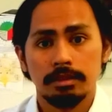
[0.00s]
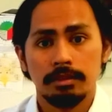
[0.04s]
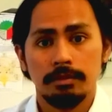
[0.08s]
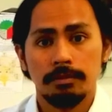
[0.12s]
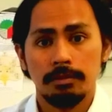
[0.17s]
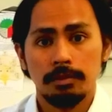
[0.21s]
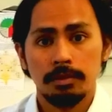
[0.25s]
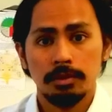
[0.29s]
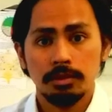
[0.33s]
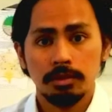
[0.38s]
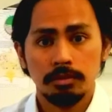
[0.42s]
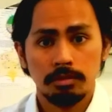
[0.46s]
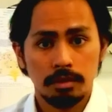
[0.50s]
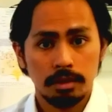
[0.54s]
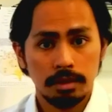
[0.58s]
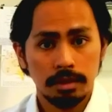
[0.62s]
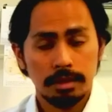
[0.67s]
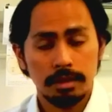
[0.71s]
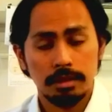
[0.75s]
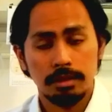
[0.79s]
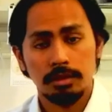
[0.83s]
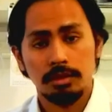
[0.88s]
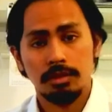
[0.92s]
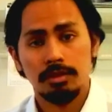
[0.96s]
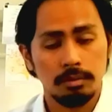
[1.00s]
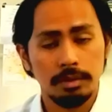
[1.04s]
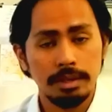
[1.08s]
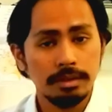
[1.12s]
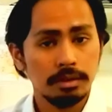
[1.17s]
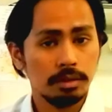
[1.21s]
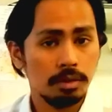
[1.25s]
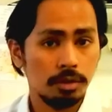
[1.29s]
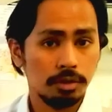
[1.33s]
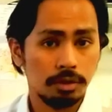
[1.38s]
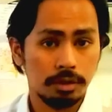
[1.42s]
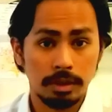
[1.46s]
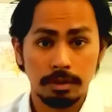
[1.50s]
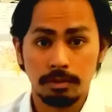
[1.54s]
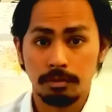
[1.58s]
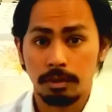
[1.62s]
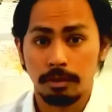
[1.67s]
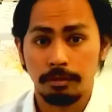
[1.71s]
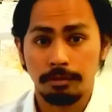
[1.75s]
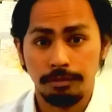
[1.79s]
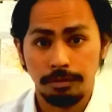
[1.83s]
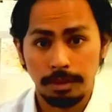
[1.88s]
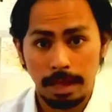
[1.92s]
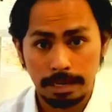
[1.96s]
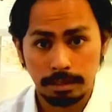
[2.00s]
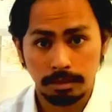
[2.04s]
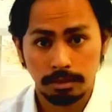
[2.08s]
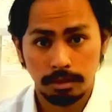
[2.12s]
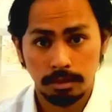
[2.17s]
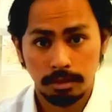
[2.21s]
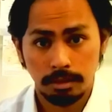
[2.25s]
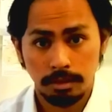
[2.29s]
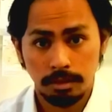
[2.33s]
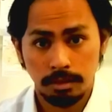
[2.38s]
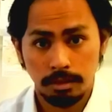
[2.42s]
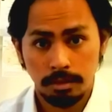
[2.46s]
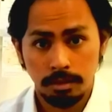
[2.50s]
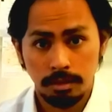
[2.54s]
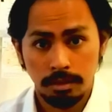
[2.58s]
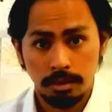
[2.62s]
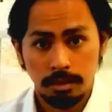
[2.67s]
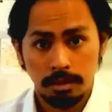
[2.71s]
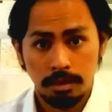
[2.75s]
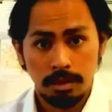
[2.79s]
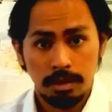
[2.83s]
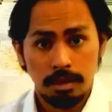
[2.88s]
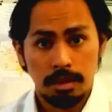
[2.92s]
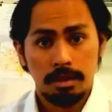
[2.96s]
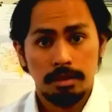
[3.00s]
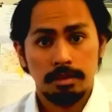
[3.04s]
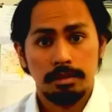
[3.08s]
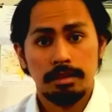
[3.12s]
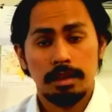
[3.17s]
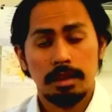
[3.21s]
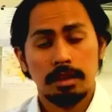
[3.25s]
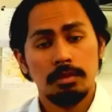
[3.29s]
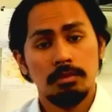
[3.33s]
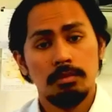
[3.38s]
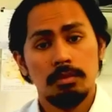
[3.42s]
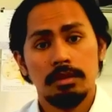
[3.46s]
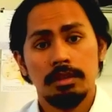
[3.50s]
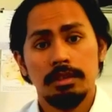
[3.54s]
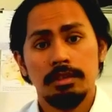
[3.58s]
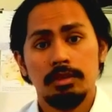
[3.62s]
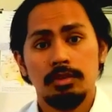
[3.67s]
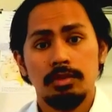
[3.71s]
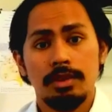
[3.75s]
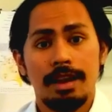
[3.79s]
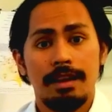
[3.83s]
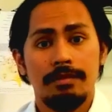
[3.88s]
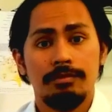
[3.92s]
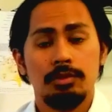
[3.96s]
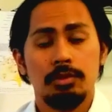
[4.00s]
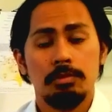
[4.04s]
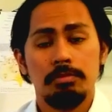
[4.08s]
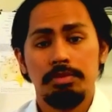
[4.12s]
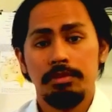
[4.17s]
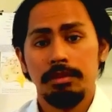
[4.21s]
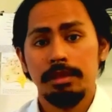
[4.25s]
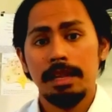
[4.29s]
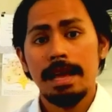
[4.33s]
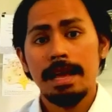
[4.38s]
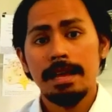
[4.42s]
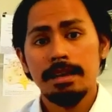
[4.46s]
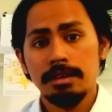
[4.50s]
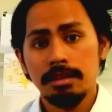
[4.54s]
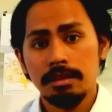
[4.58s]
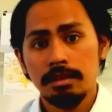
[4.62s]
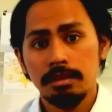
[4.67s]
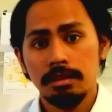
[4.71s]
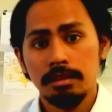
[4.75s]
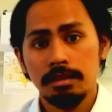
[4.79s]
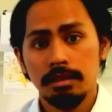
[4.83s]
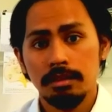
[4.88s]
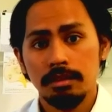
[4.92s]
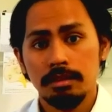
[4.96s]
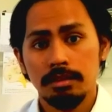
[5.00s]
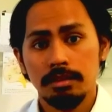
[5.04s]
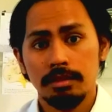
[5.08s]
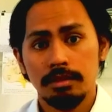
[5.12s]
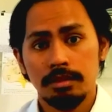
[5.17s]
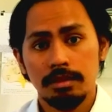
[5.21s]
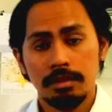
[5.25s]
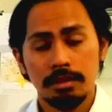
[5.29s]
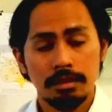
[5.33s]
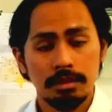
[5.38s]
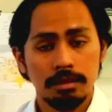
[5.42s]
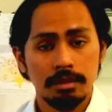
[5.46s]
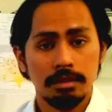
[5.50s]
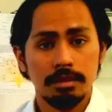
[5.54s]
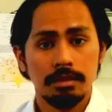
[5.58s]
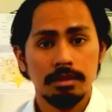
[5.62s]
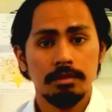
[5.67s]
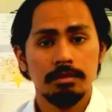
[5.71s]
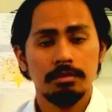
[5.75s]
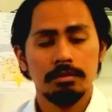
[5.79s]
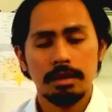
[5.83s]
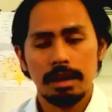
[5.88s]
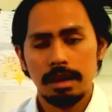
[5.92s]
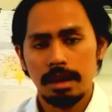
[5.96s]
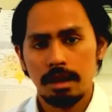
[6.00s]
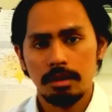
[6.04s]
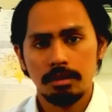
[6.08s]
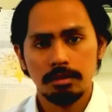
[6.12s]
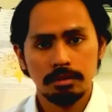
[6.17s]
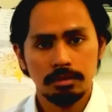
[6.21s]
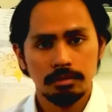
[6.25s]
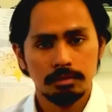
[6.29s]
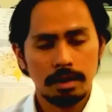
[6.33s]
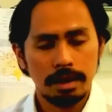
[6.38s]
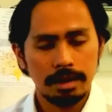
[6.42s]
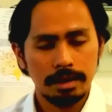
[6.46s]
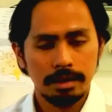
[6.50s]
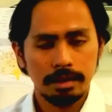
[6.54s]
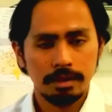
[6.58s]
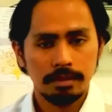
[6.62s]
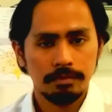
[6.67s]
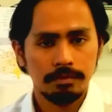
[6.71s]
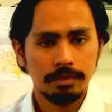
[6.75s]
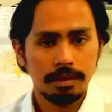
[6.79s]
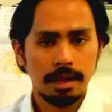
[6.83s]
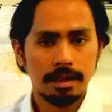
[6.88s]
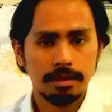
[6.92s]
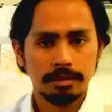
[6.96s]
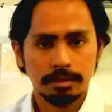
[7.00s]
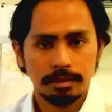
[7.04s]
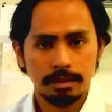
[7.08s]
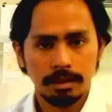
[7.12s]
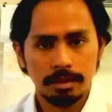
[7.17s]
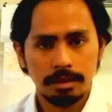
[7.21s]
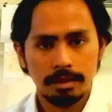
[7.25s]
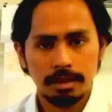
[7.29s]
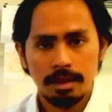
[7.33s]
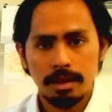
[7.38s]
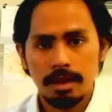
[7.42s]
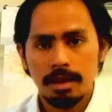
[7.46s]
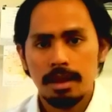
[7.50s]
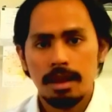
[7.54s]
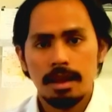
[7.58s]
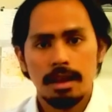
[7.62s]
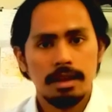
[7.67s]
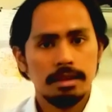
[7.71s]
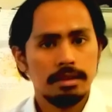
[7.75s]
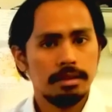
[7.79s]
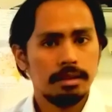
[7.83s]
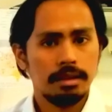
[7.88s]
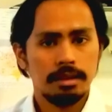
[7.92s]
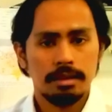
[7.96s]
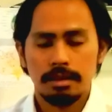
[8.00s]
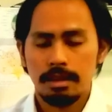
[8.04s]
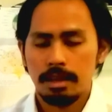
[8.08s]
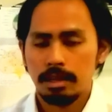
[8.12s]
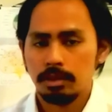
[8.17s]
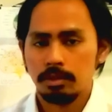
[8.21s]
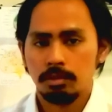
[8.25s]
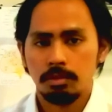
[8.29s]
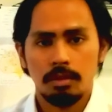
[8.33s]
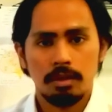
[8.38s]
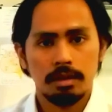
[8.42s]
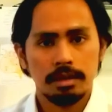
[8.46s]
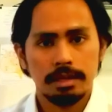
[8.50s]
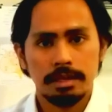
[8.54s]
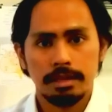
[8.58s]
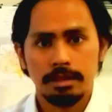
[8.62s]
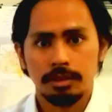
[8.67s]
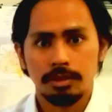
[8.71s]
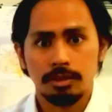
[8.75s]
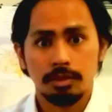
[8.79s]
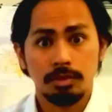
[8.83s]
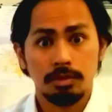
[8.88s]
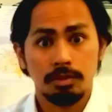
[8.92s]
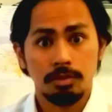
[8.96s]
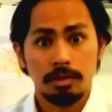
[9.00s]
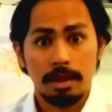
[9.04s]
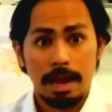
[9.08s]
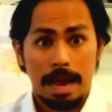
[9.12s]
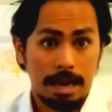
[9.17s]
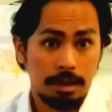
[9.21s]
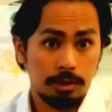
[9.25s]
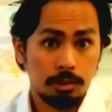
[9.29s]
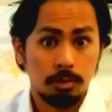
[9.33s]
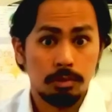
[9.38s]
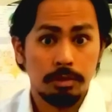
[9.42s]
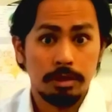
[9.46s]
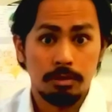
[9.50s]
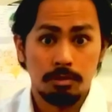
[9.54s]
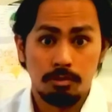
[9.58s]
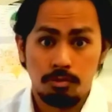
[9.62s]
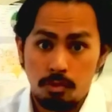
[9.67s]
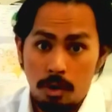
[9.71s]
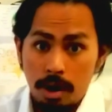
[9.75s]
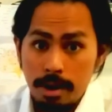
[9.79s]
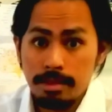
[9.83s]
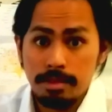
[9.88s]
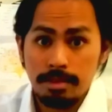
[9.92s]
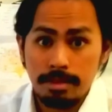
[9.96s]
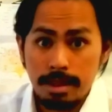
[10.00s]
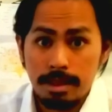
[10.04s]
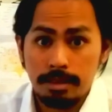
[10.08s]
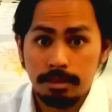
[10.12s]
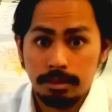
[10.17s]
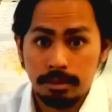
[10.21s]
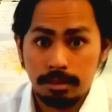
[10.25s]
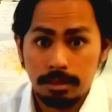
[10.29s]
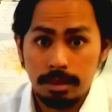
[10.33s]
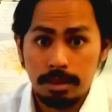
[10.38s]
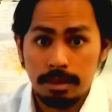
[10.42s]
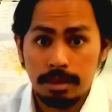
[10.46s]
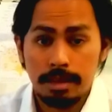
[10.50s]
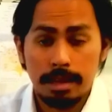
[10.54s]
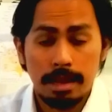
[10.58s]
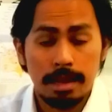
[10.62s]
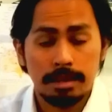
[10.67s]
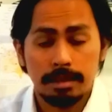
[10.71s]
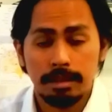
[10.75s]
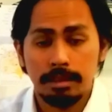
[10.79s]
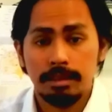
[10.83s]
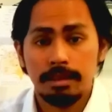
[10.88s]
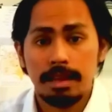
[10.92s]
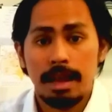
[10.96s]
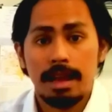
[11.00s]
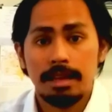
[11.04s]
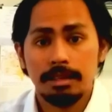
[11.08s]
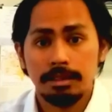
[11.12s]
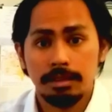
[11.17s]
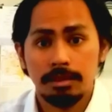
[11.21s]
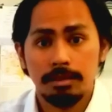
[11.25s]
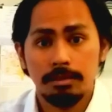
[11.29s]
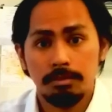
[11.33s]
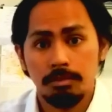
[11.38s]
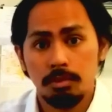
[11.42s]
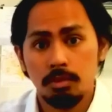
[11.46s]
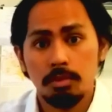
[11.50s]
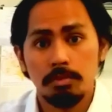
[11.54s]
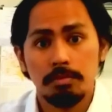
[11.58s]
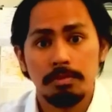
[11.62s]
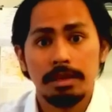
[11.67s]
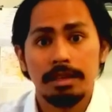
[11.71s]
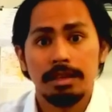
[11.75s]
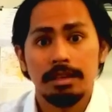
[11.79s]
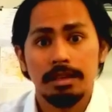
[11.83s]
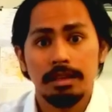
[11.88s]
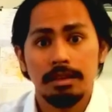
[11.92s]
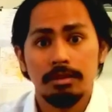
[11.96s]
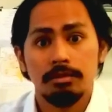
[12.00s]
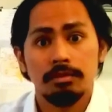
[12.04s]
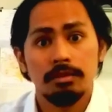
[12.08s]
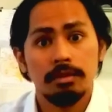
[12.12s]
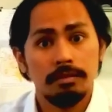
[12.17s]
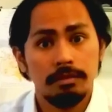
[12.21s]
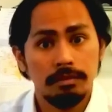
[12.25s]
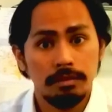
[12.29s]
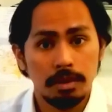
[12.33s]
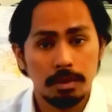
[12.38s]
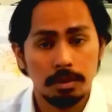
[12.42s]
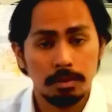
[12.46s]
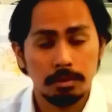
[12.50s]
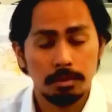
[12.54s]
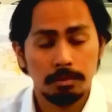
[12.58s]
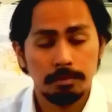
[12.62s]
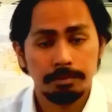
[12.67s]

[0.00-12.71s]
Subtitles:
The first one is research and reflect. Second one is you have to plan the writing of the essay, and then next one is to actually write the essay, and the last will be review.